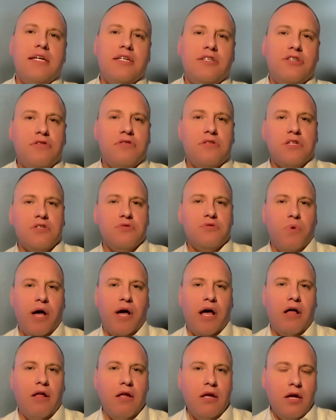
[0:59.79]
issues as
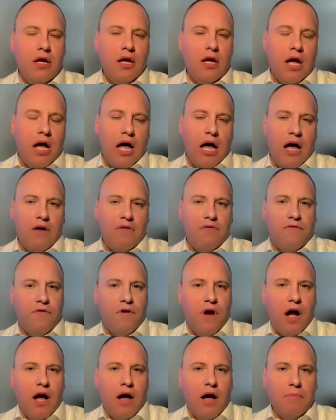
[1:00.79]
well,
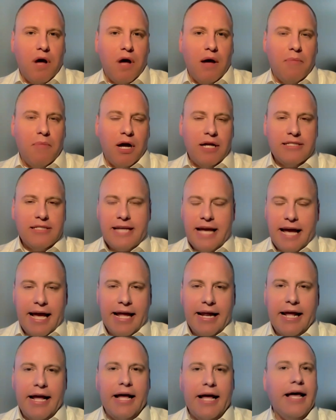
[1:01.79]
from
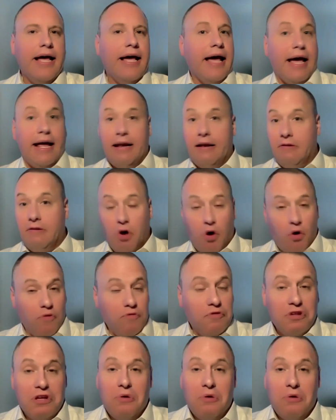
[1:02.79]
Montana and hopefully